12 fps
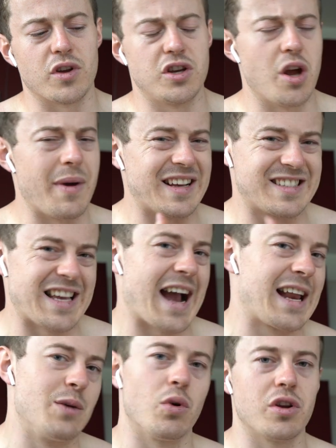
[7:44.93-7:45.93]
You know
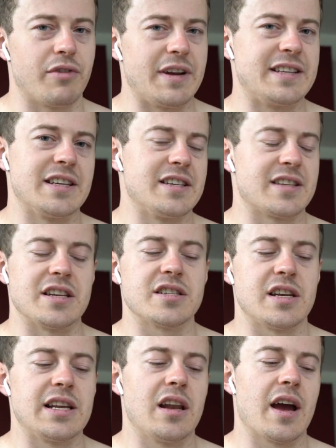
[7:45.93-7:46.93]
exactly what you're eating,
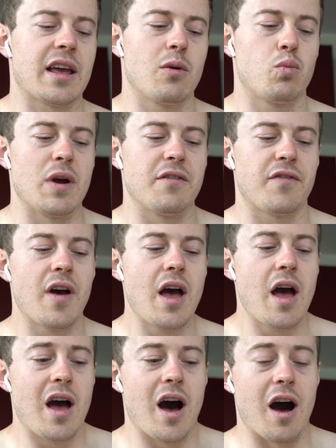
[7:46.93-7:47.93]
essentially. Like with
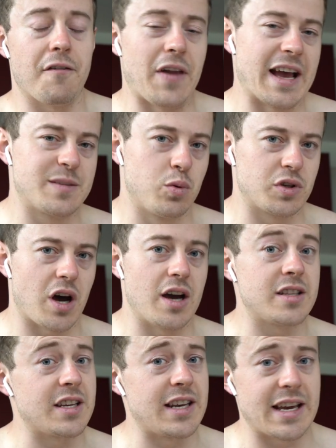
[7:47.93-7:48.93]
flexible
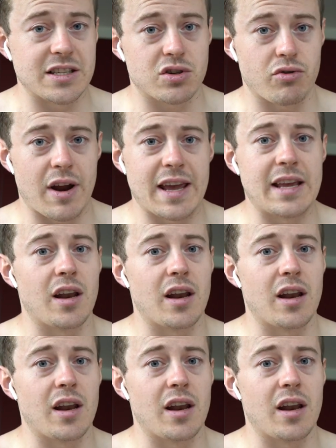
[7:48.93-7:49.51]
dieting, it is great.